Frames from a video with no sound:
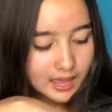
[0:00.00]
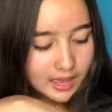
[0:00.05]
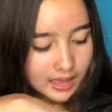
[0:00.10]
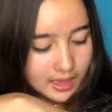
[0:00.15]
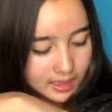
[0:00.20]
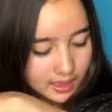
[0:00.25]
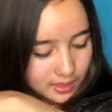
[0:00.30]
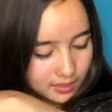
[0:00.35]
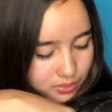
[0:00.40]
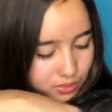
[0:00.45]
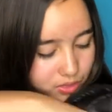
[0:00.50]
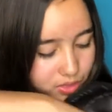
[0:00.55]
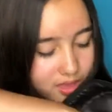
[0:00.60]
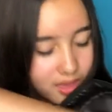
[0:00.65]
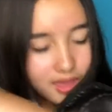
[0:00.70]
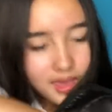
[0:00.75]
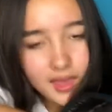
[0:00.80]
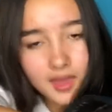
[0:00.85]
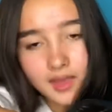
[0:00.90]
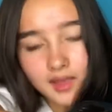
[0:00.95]
And
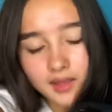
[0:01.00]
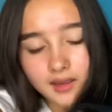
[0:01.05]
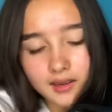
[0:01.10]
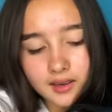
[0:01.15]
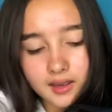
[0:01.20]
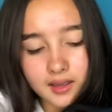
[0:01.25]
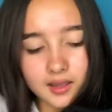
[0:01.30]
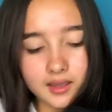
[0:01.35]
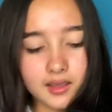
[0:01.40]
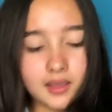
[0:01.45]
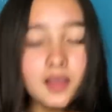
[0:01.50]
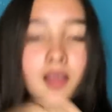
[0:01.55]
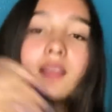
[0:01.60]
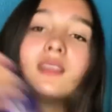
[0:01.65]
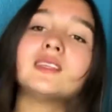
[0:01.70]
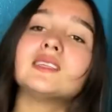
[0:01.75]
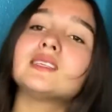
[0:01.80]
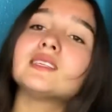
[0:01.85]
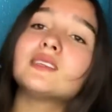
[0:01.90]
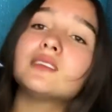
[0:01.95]
then
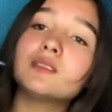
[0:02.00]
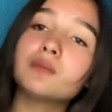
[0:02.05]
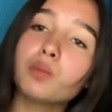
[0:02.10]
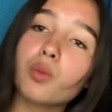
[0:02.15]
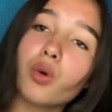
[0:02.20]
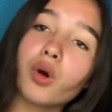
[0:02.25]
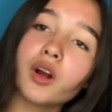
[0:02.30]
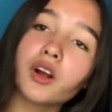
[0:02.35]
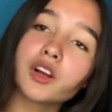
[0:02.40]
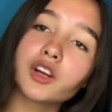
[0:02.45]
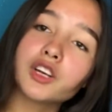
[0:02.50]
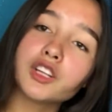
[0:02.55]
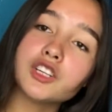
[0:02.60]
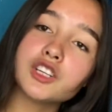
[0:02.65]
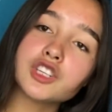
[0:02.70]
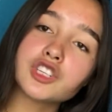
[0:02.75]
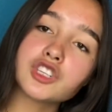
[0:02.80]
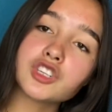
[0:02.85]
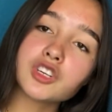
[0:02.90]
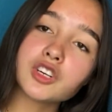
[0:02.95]
this is more
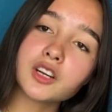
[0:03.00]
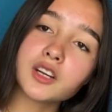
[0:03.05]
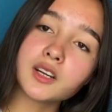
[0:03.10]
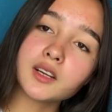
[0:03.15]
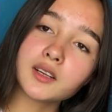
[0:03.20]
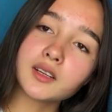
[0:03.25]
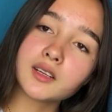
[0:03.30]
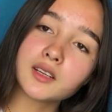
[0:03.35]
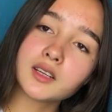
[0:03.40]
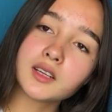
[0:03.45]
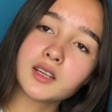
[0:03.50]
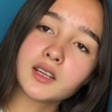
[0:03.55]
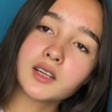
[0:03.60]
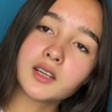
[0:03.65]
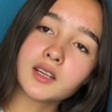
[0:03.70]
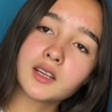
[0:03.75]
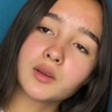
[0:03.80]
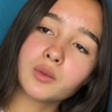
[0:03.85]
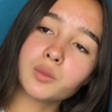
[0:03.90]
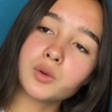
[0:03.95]
conditioner,
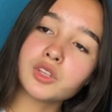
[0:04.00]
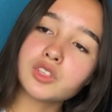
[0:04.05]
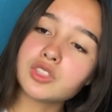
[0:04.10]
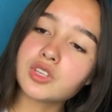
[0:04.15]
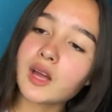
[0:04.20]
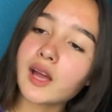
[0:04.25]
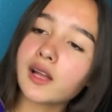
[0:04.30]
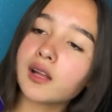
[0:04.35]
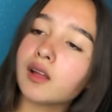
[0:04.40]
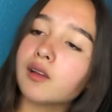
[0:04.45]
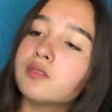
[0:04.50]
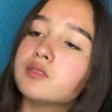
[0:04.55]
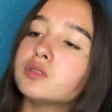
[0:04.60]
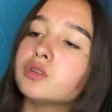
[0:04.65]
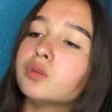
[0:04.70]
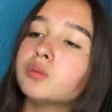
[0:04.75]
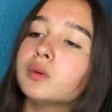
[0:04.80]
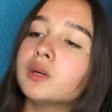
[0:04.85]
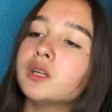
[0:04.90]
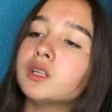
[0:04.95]
which I love
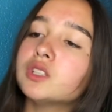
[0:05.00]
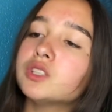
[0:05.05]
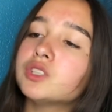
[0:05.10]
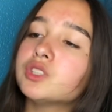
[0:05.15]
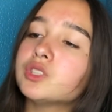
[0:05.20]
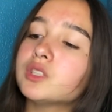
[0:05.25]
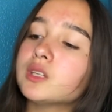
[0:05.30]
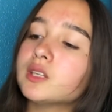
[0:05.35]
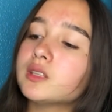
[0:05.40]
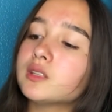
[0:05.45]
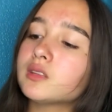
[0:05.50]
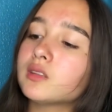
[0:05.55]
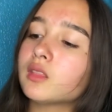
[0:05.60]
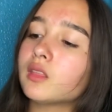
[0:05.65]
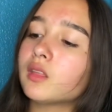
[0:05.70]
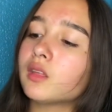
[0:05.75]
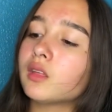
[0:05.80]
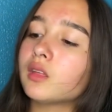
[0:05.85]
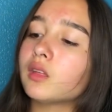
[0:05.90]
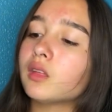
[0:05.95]
so much. It's
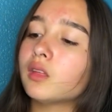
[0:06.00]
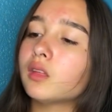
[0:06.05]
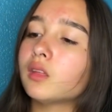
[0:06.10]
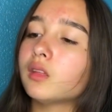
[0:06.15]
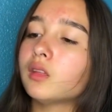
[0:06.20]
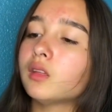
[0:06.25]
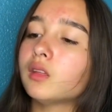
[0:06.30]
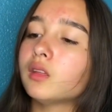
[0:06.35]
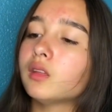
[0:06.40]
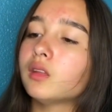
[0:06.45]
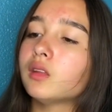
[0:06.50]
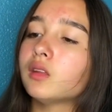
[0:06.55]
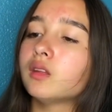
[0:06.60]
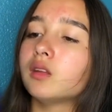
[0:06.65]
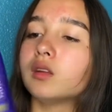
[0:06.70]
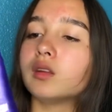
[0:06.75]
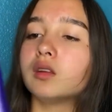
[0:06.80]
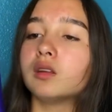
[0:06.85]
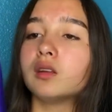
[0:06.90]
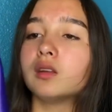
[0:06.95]
the,
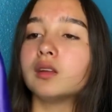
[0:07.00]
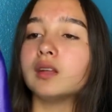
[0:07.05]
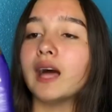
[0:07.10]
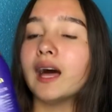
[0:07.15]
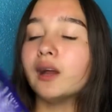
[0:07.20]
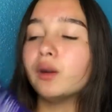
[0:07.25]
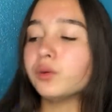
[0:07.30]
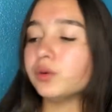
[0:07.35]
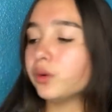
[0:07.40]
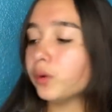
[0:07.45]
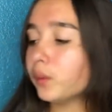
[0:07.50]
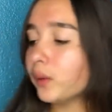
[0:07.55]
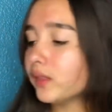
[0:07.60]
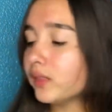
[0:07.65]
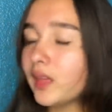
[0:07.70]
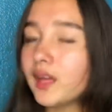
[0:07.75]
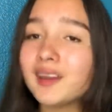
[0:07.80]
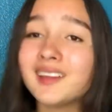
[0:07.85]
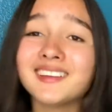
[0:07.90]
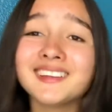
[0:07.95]
I don't know
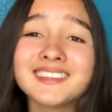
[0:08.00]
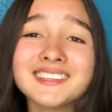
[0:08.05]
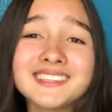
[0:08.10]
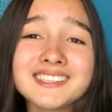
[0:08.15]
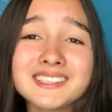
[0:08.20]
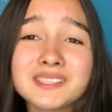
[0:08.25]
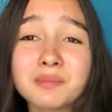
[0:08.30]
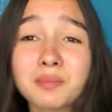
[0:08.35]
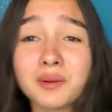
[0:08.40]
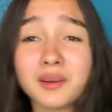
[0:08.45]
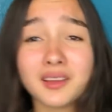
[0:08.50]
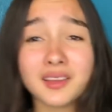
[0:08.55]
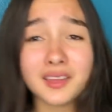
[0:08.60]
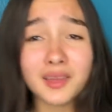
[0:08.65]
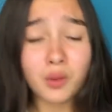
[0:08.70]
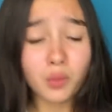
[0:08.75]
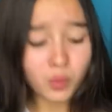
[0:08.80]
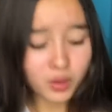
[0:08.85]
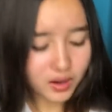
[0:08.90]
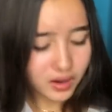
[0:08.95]
what that is, but
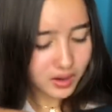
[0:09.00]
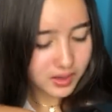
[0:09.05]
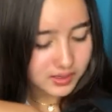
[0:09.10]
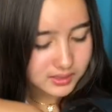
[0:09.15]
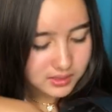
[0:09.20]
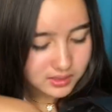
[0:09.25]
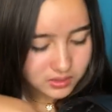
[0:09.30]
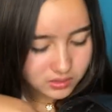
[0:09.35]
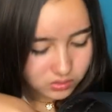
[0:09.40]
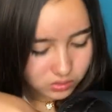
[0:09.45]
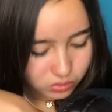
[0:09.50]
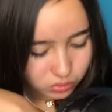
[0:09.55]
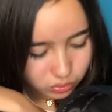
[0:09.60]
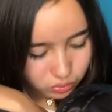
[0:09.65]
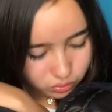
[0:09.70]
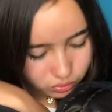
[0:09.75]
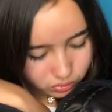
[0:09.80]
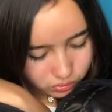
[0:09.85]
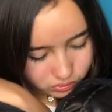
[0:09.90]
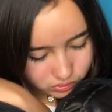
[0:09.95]
it works and it's
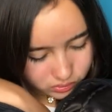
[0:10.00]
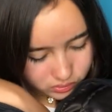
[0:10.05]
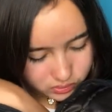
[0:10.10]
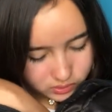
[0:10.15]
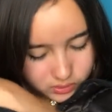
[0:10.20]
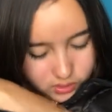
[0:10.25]
cool.